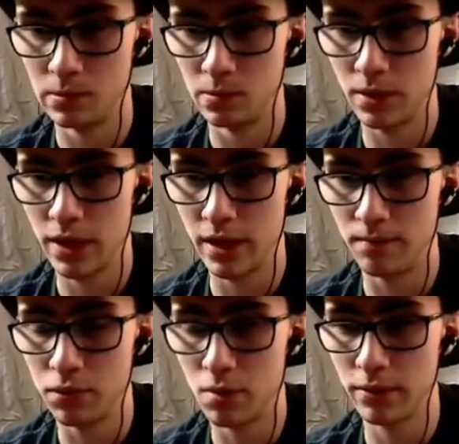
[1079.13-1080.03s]
AI
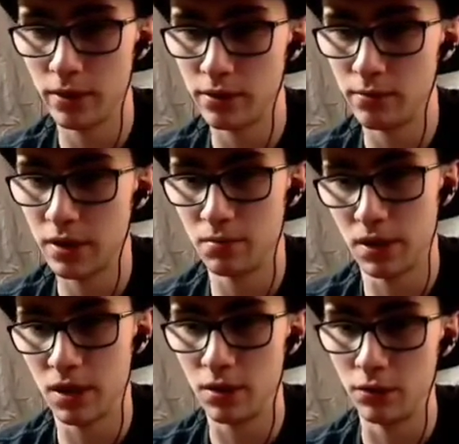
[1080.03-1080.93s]
probably also makes my
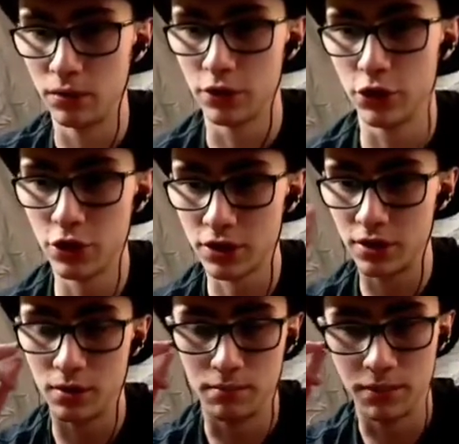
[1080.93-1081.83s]
kill on orange
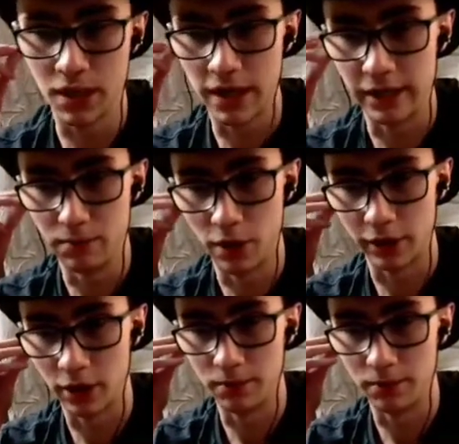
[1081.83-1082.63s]
just a tiny modicum